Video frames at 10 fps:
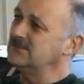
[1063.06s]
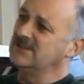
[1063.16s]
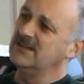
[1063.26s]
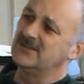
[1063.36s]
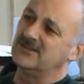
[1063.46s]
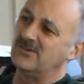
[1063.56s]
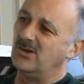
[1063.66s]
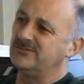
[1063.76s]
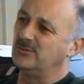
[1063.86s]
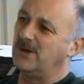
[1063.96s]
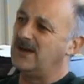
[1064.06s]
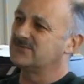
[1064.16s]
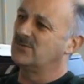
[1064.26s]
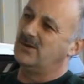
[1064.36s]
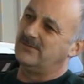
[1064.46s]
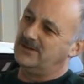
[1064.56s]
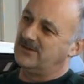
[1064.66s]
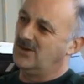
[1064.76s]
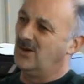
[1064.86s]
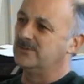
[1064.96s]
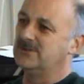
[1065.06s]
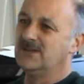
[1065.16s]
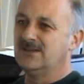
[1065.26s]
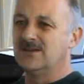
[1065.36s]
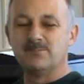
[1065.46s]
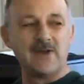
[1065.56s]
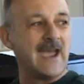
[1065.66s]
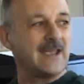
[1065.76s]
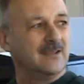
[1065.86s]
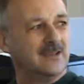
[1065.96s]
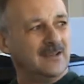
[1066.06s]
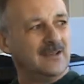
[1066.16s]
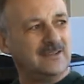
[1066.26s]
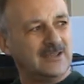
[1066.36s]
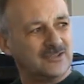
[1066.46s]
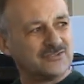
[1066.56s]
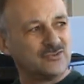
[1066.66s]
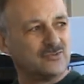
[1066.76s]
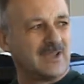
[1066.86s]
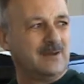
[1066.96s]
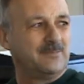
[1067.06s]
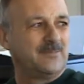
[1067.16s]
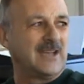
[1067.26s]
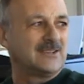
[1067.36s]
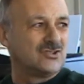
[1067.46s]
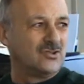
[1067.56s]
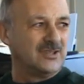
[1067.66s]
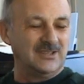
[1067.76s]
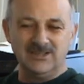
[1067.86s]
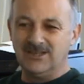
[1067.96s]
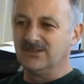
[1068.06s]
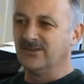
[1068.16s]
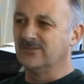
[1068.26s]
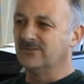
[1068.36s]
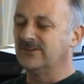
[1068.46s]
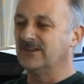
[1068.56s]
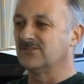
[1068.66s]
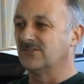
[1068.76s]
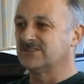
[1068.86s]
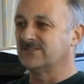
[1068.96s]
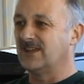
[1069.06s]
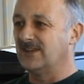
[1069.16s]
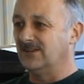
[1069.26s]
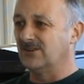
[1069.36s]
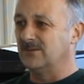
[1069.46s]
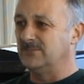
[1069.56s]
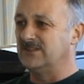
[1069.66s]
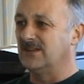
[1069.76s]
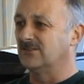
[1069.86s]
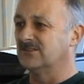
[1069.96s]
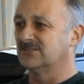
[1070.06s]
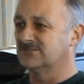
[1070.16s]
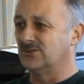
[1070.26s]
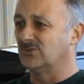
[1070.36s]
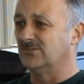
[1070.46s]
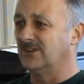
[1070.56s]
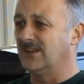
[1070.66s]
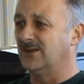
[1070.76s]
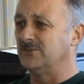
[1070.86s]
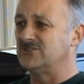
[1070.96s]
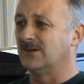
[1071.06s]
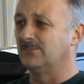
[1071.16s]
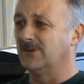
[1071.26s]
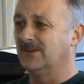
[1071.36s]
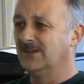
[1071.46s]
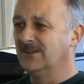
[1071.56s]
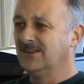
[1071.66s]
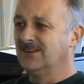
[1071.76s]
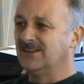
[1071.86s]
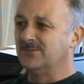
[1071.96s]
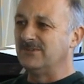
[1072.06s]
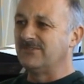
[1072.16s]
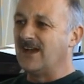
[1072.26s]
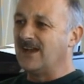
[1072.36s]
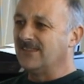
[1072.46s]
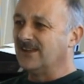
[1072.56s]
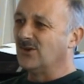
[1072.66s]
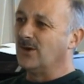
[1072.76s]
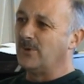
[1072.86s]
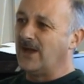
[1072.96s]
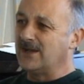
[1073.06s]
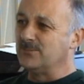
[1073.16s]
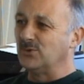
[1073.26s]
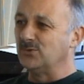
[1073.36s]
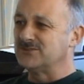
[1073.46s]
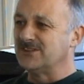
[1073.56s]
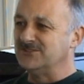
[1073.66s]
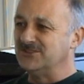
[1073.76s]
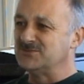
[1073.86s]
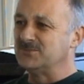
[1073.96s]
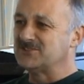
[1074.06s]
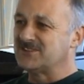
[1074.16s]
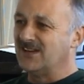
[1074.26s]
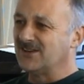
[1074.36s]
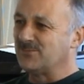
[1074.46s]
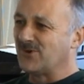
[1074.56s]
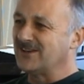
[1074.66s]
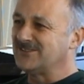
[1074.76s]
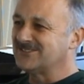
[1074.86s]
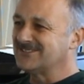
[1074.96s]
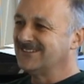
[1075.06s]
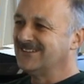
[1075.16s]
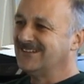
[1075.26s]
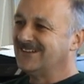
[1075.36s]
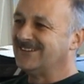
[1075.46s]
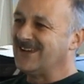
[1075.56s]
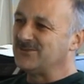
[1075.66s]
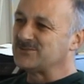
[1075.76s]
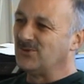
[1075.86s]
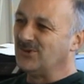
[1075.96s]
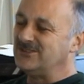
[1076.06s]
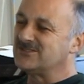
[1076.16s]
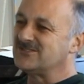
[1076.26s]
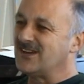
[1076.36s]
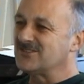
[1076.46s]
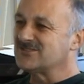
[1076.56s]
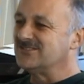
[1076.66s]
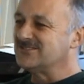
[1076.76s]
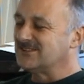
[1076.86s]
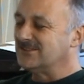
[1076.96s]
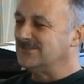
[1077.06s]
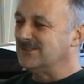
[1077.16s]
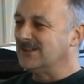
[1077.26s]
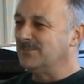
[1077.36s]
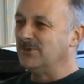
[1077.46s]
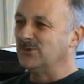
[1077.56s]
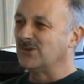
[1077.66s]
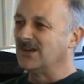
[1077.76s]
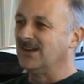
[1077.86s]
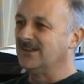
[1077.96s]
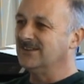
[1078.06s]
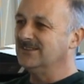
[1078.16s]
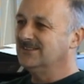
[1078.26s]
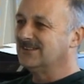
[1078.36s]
down to the rifle butts, right around the common and back. And then I saw them come back jogging in here, and I thought, thank Christ for that, they'll get me down, because I still couldn't get out my jumper. And with that they got a bag of balls out and used me as target practice. And that was my introduction to Bill Garner